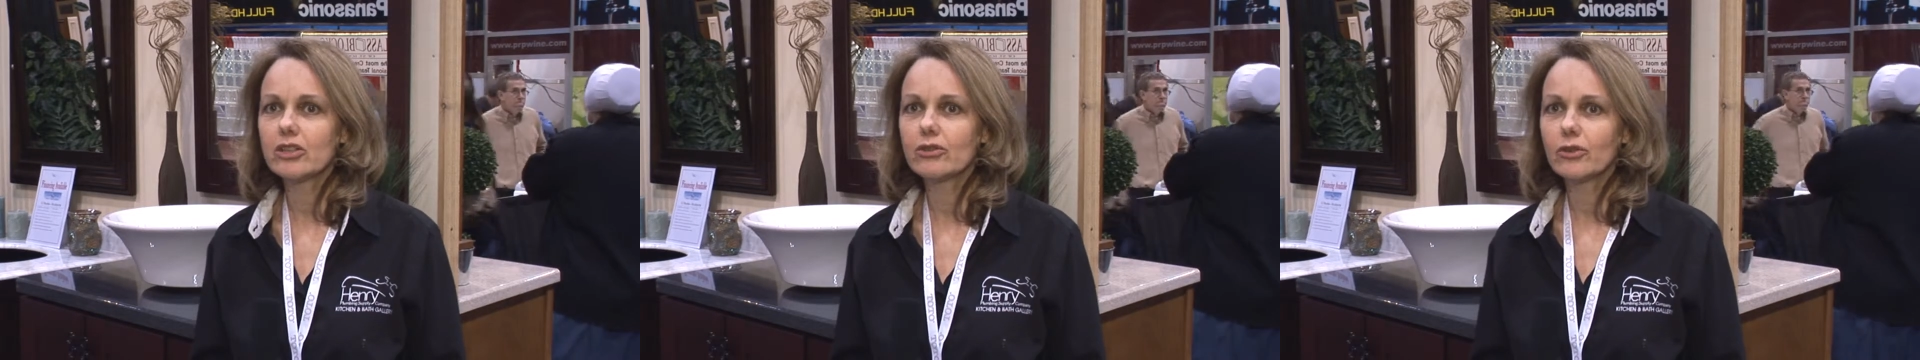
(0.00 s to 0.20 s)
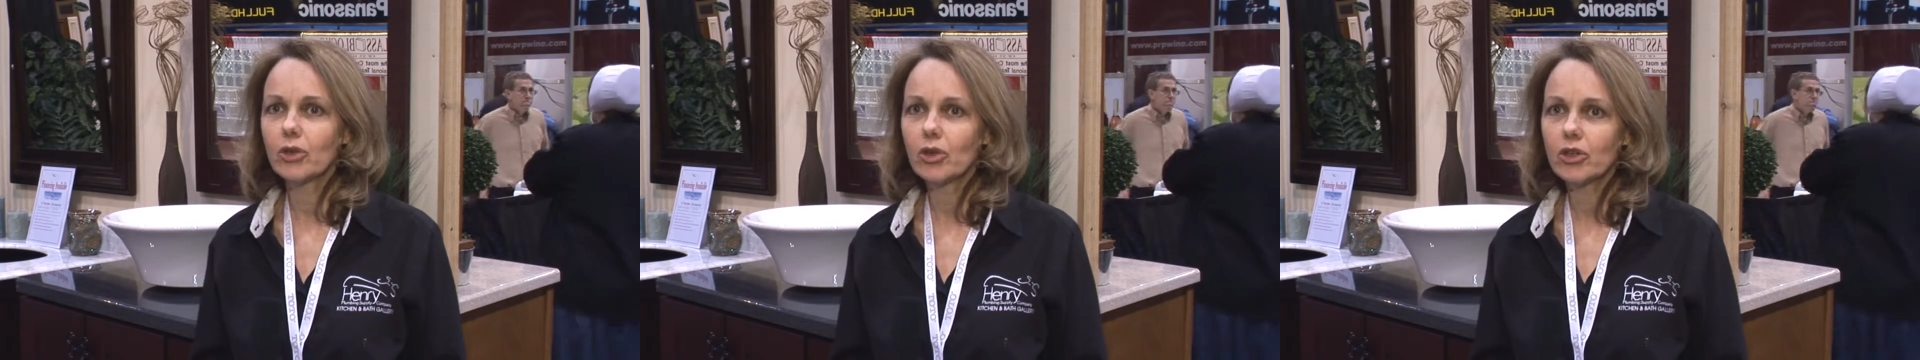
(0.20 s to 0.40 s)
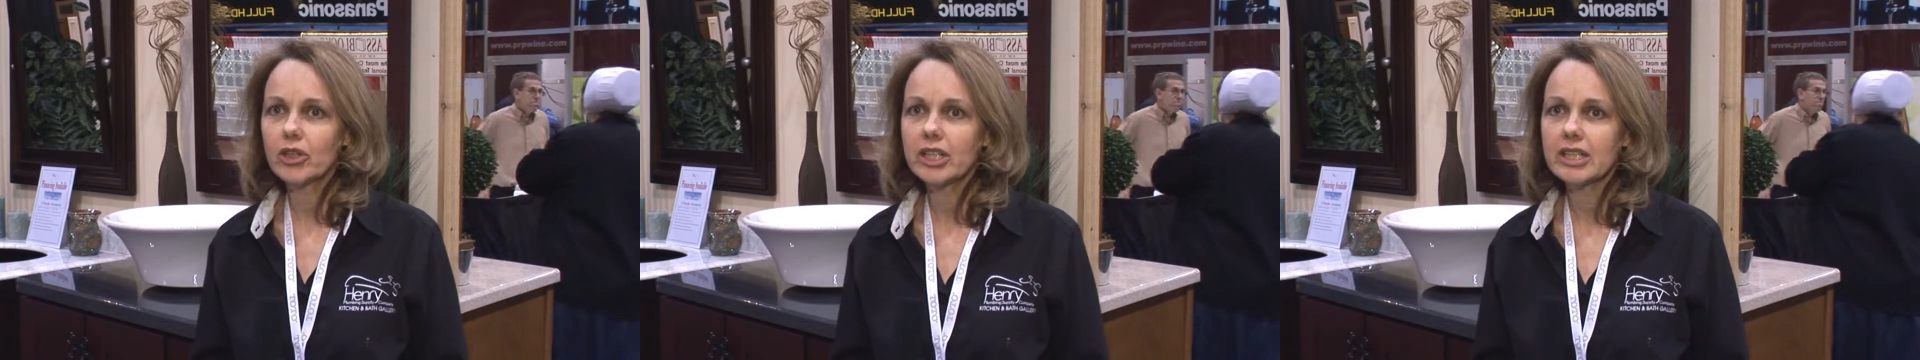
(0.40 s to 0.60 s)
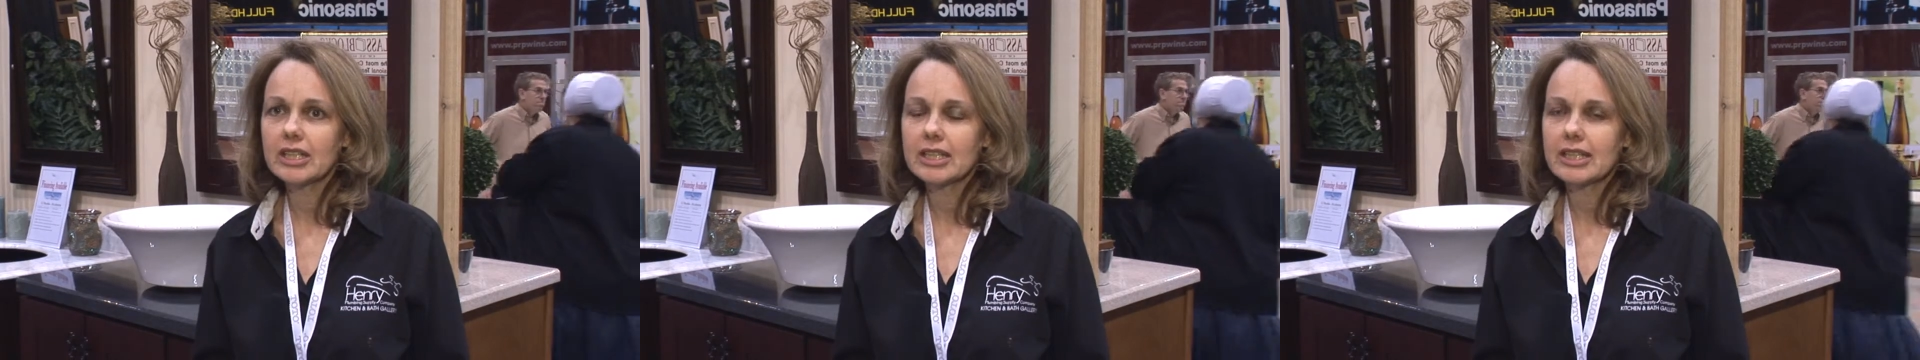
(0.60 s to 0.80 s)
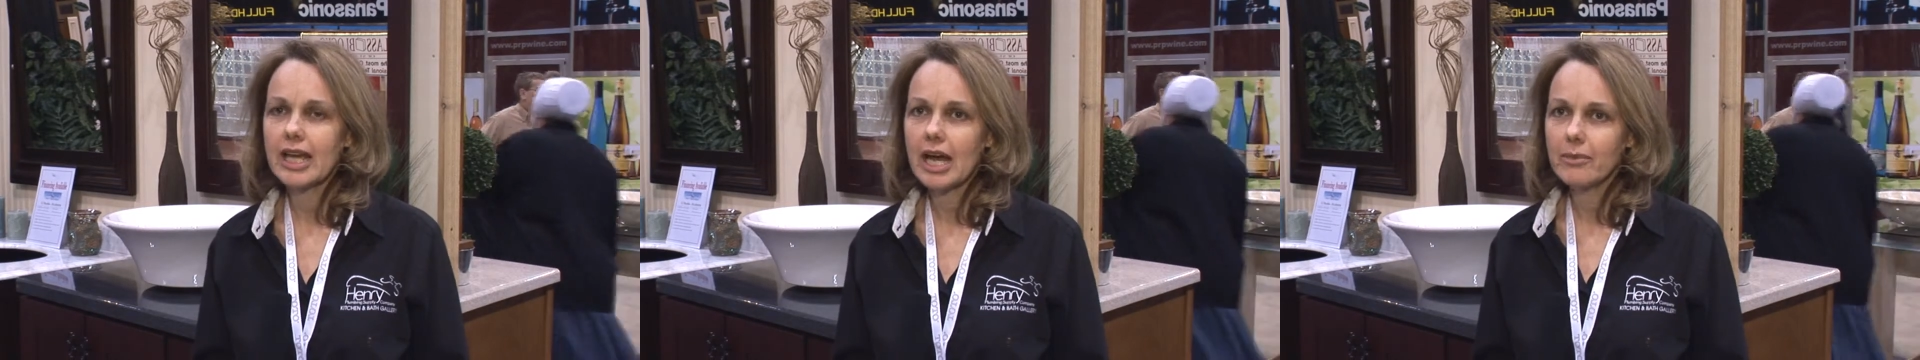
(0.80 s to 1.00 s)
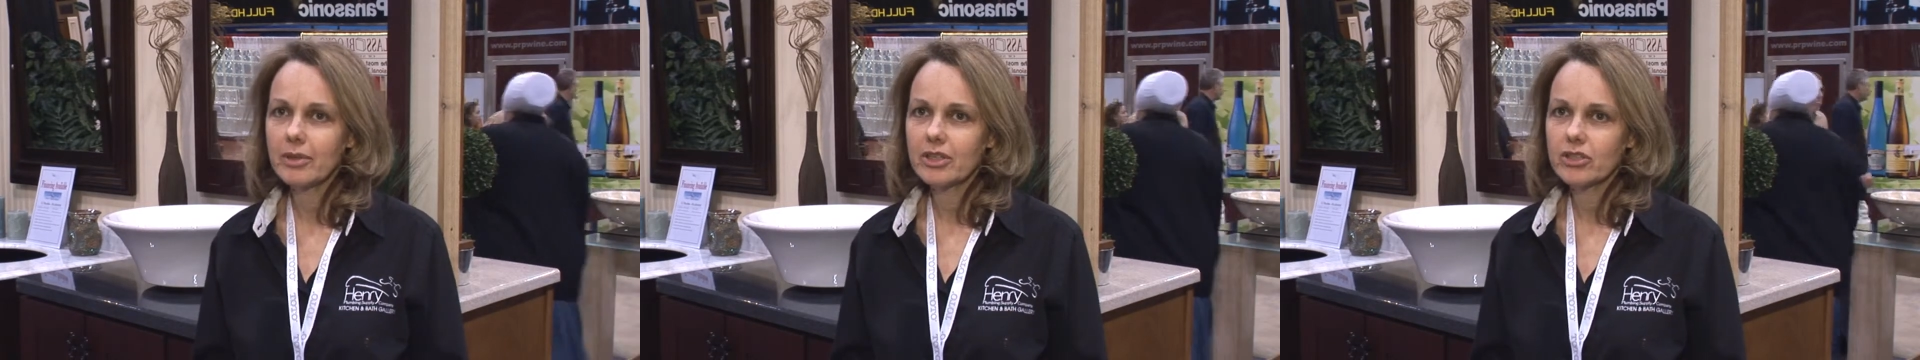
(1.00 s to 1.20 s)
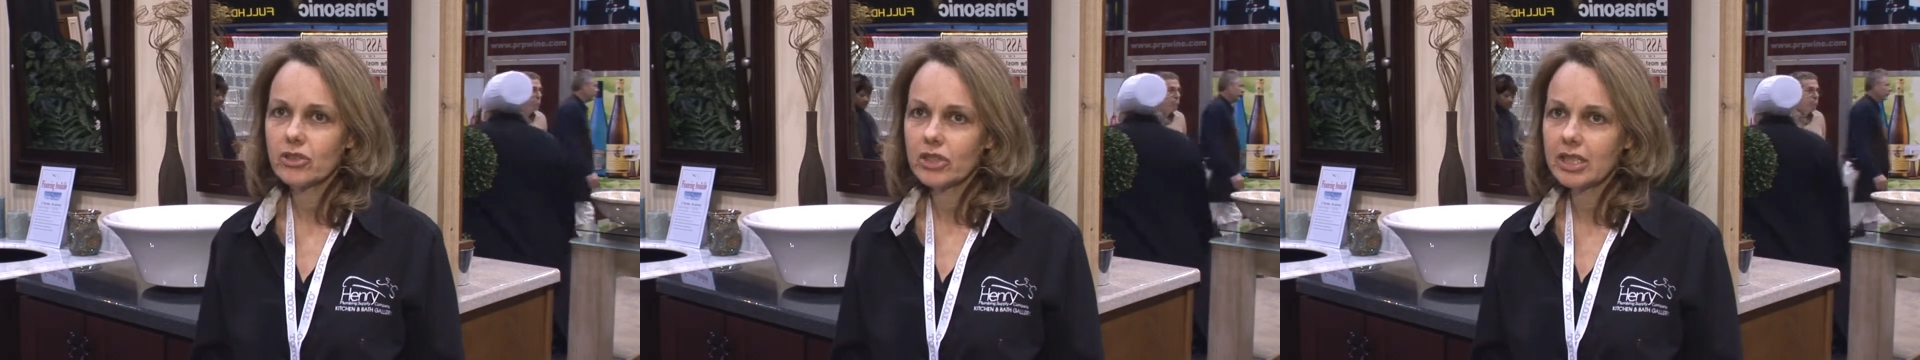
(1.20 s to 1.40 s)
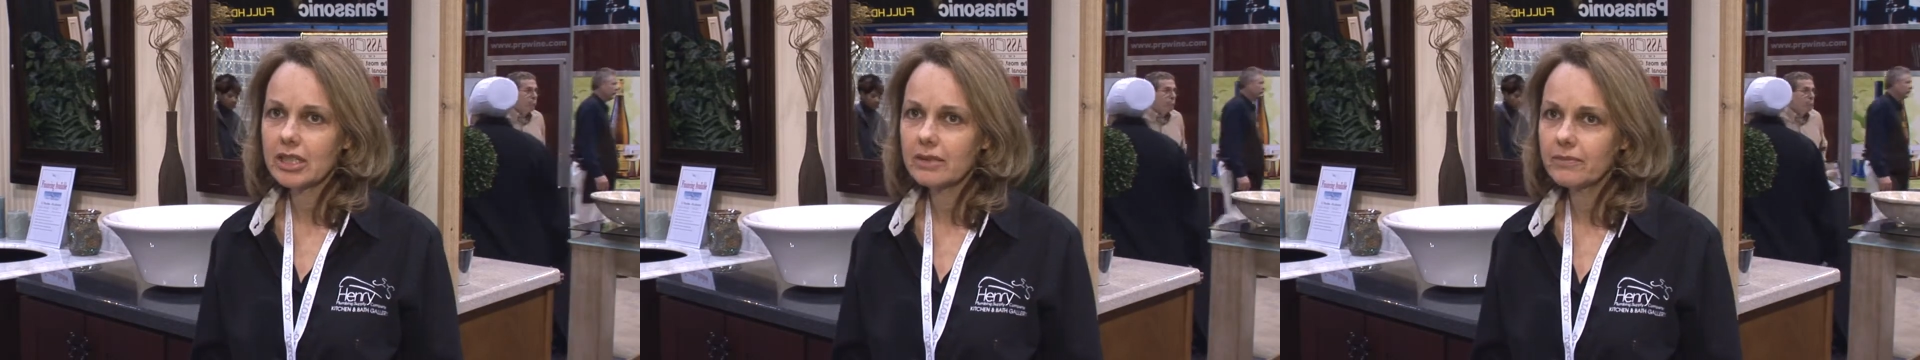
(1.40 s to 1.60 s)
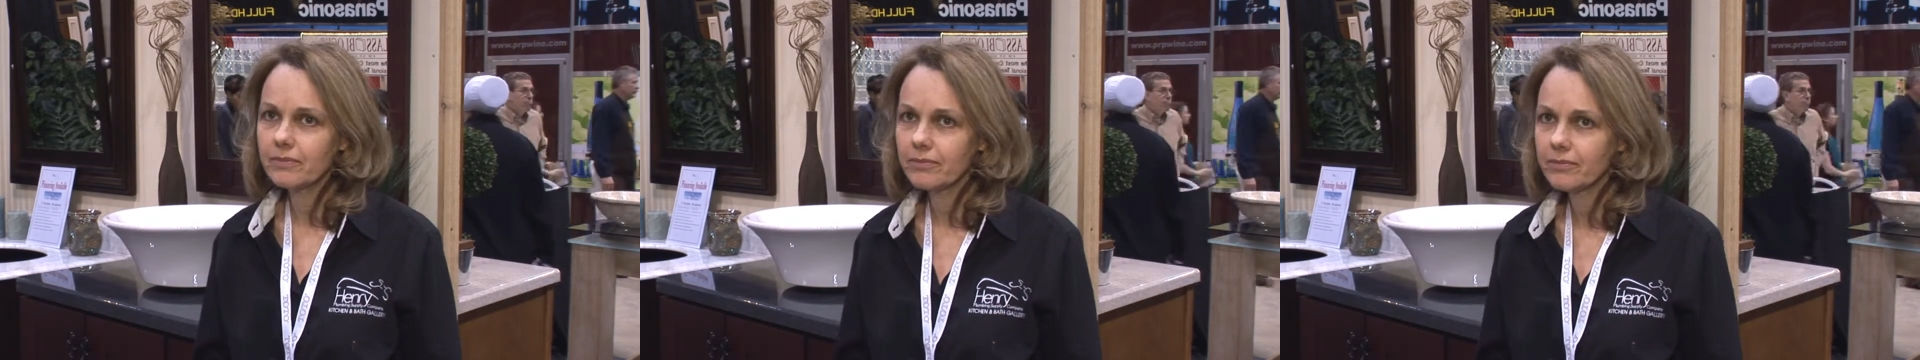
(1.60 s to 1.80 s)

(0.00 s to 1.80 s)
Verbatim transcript: do flooring, cabinetry,